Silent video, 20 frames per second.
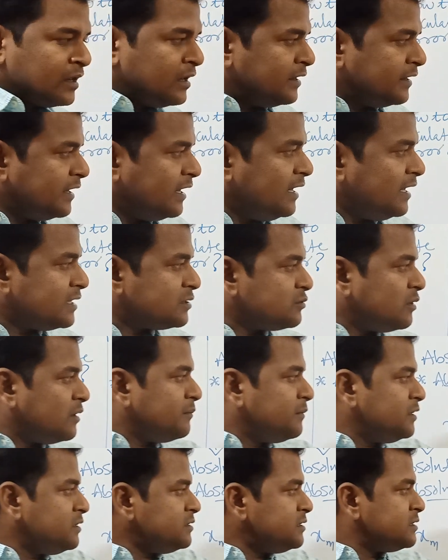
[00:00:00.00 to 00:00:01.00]
Del x1
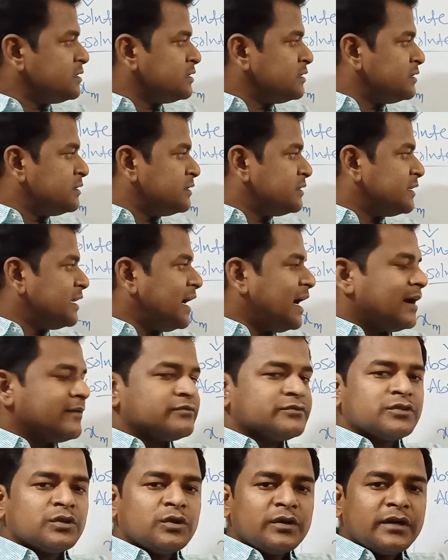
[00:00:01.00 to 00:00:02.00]
means the
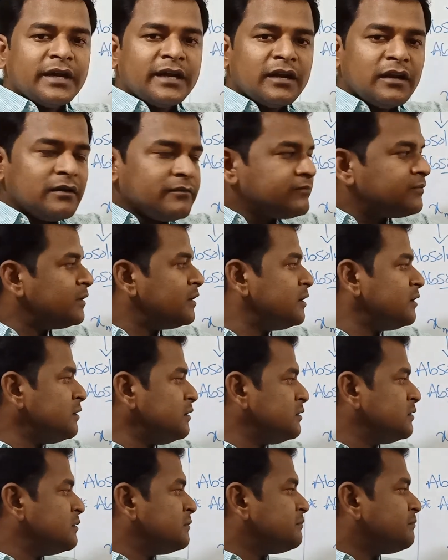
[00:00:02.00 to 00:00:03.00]
absolute error for
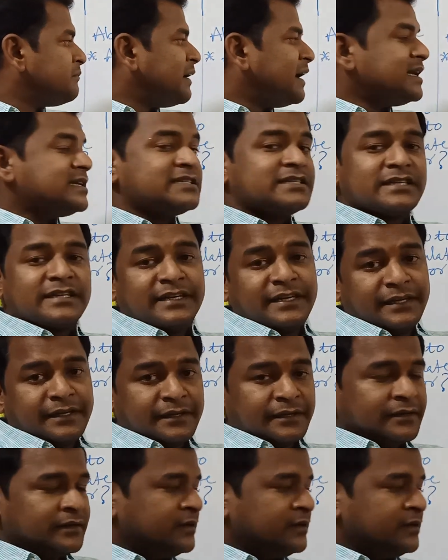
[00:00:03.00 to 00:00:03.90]
first reading.